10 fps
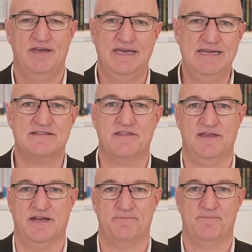Here's the
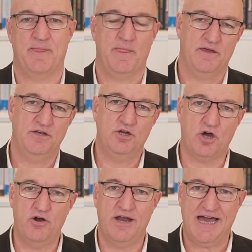thing, you
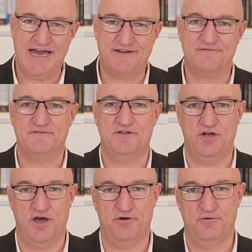don't have to
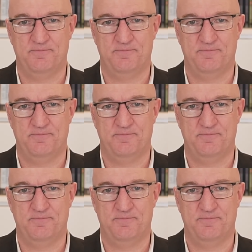know.